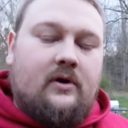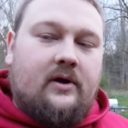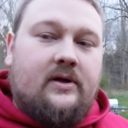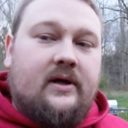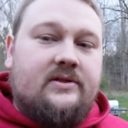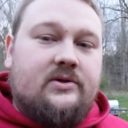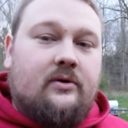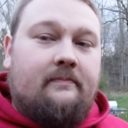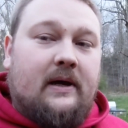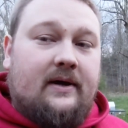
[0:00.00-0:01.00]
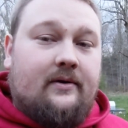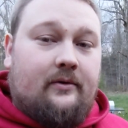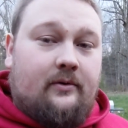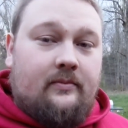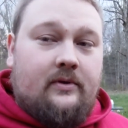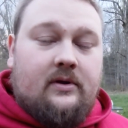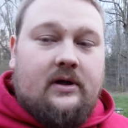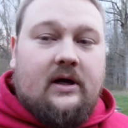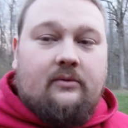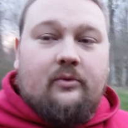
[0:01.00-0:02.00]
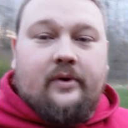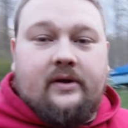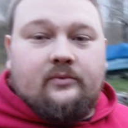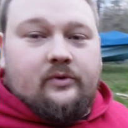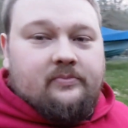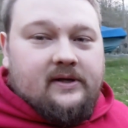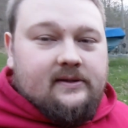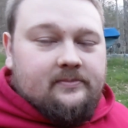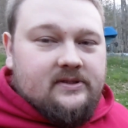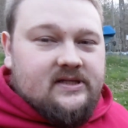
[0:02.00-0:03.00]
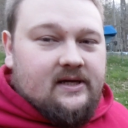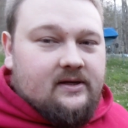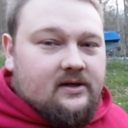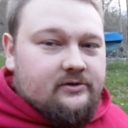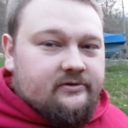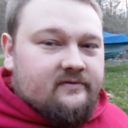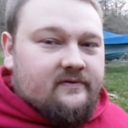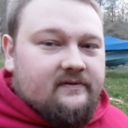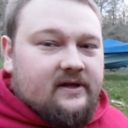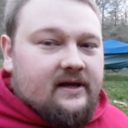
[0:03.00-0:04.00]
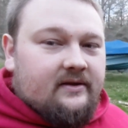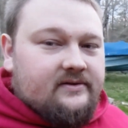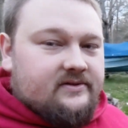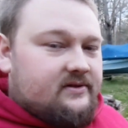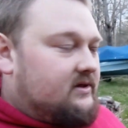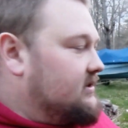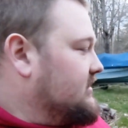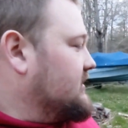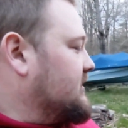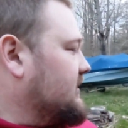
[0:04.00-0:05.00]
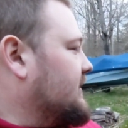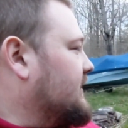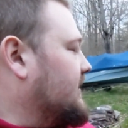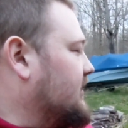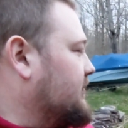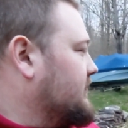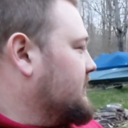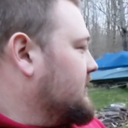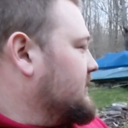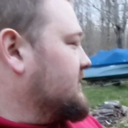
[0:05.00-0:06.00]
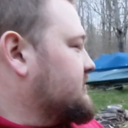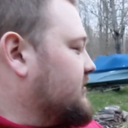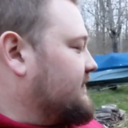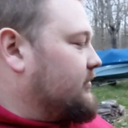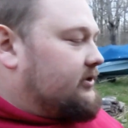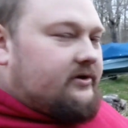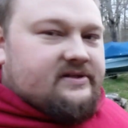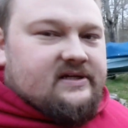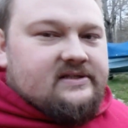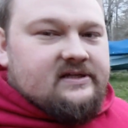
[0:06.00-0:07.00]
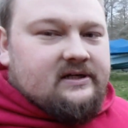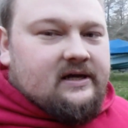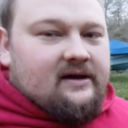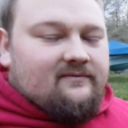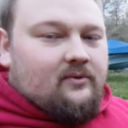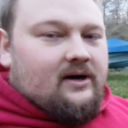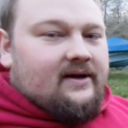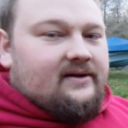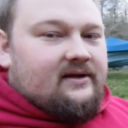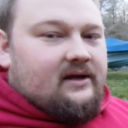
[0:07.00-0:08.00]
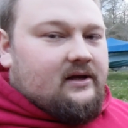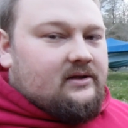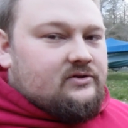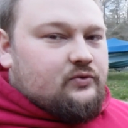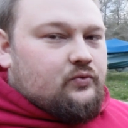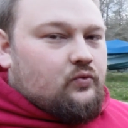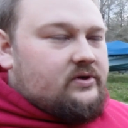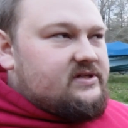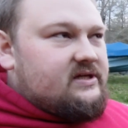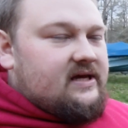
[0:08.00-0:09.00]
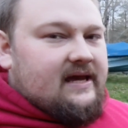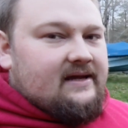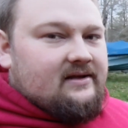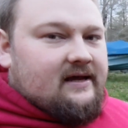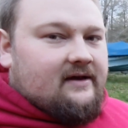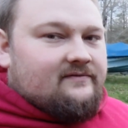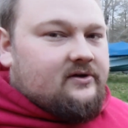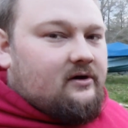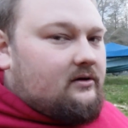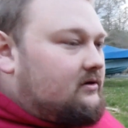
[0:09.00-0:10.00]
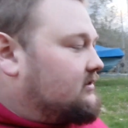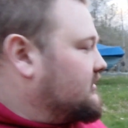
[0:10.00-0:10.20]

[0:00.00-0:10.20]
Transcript: Alright guys, so I'm back home. We went and we picked up the tank, 150 gallons. So if you're wondering, it's 18.5 wide and 28.5 tall.